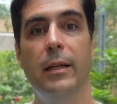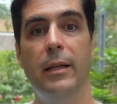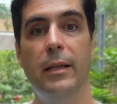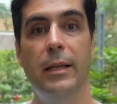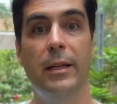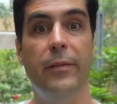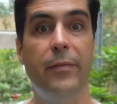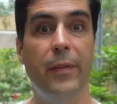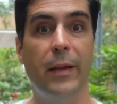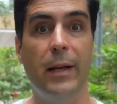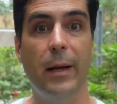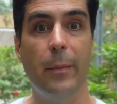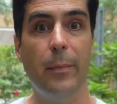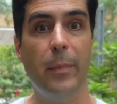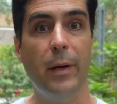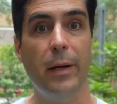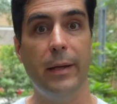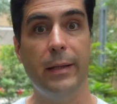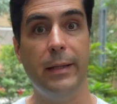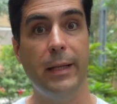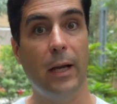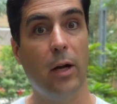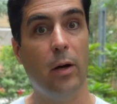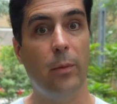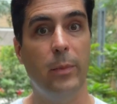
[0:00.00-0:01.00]
Leave the number
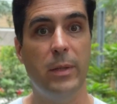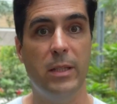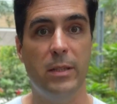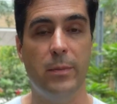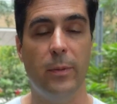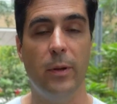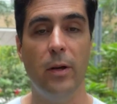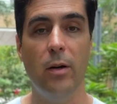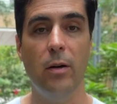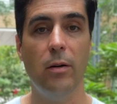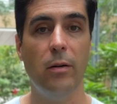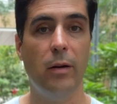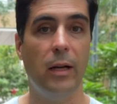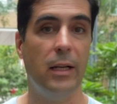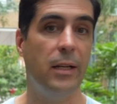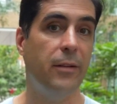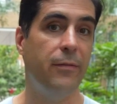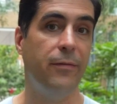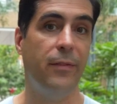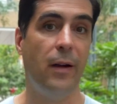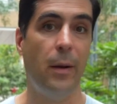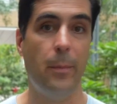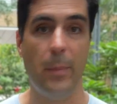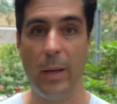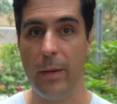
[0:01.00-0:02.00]
in the comments below, and
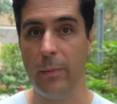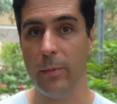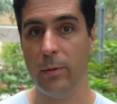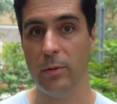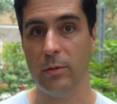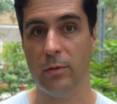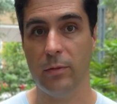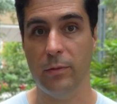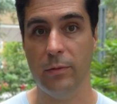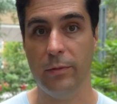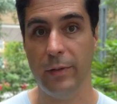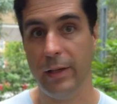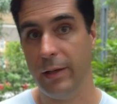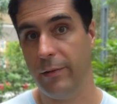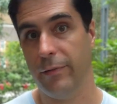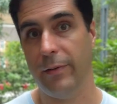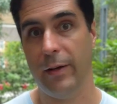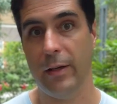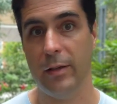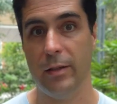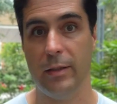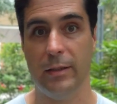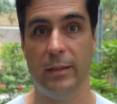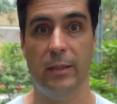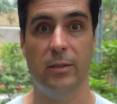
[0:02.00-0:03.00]
if I'm able to
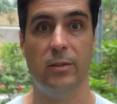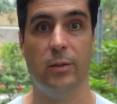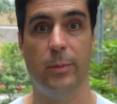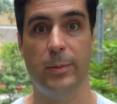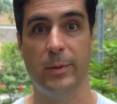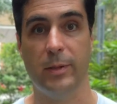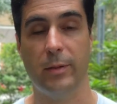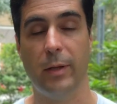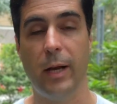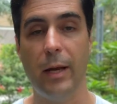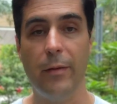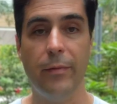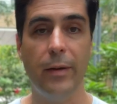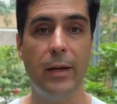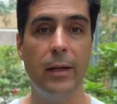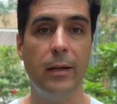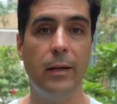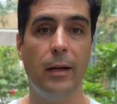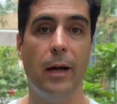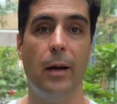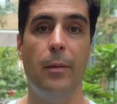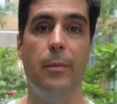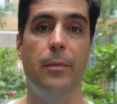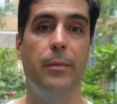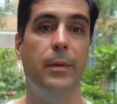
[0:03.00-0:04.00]
verify you as a subscriber,
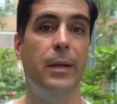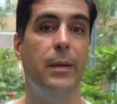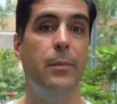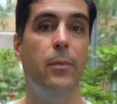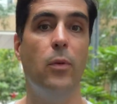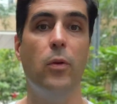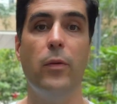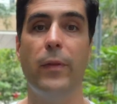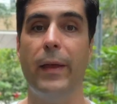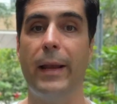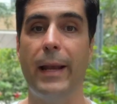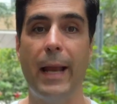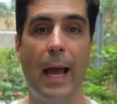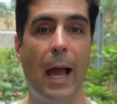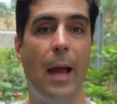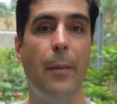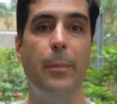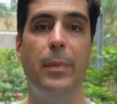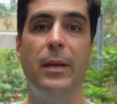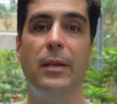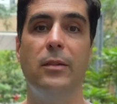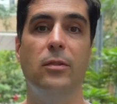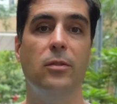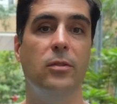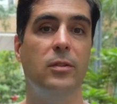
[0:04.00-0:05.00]
I'll be more than
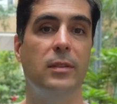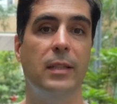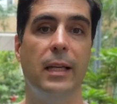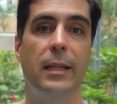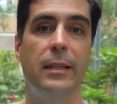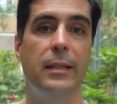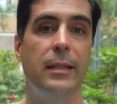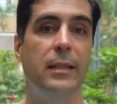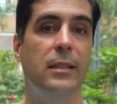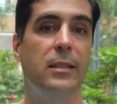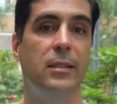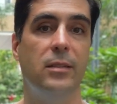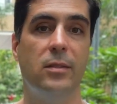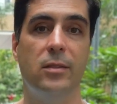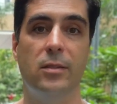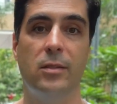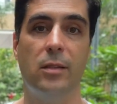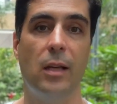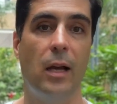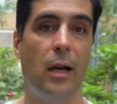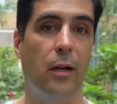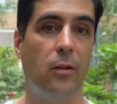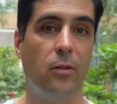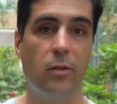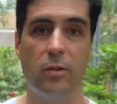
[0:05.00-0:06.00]
happy to send this
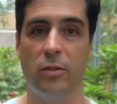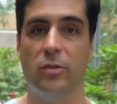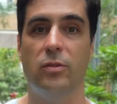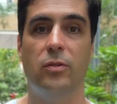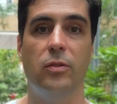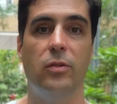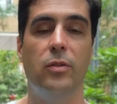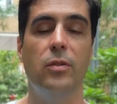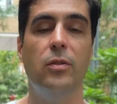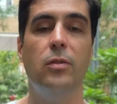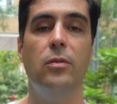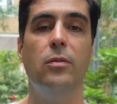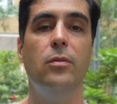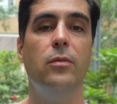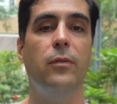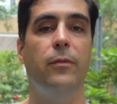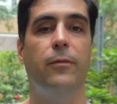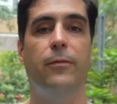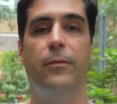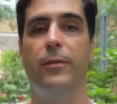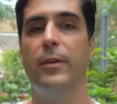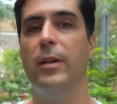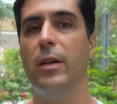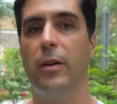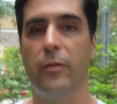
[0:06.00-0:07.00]
across to you
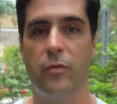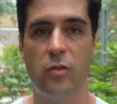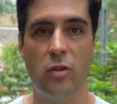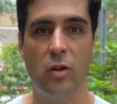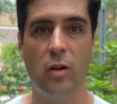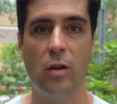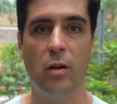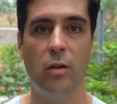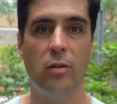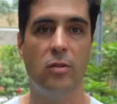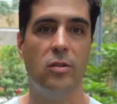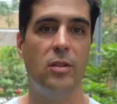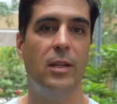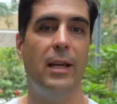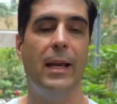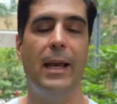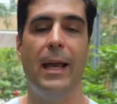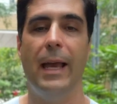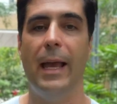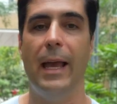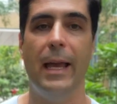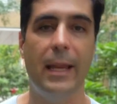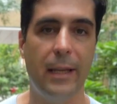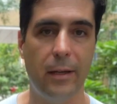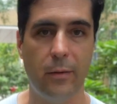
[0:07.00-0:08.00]
free of charge
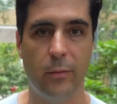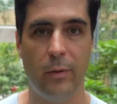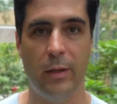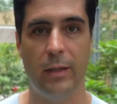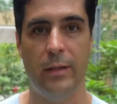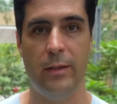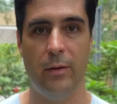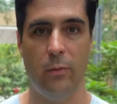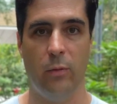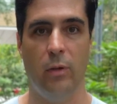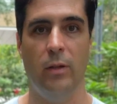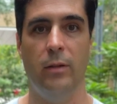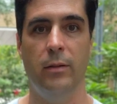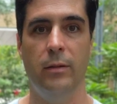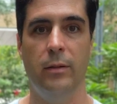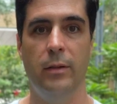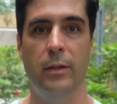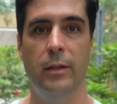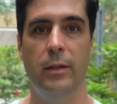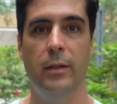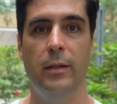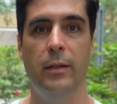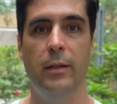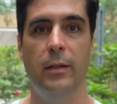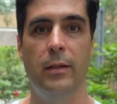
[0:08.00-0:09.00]
anywhere in the world.
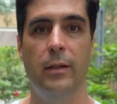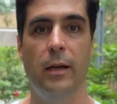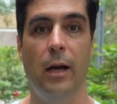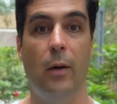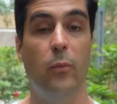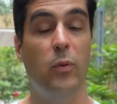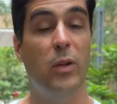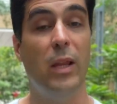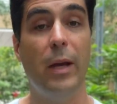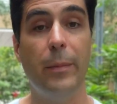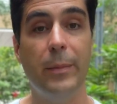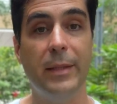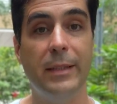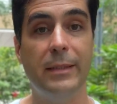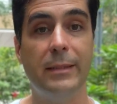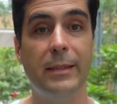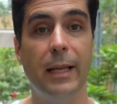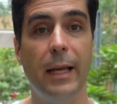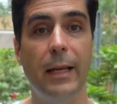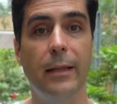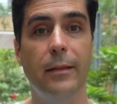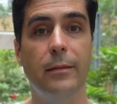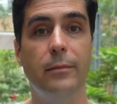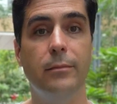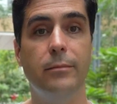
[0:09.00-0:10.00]
And with that being
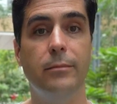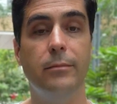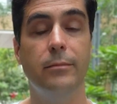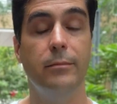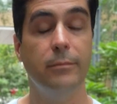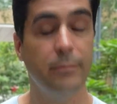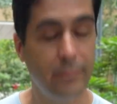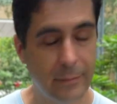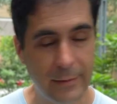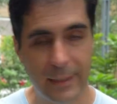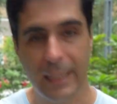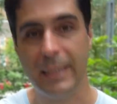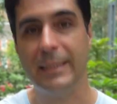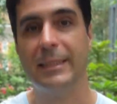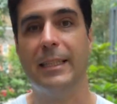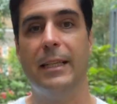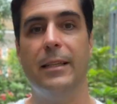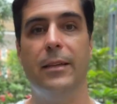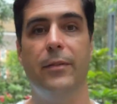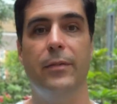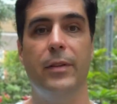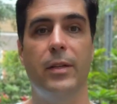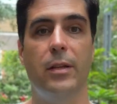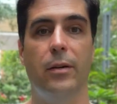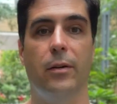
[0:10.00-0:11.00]
said, let's
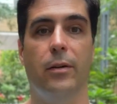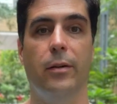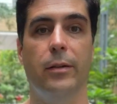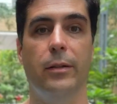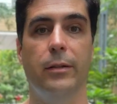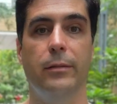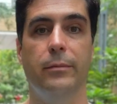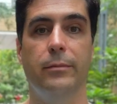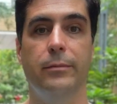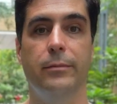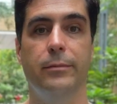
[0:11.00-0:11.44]
get the video going.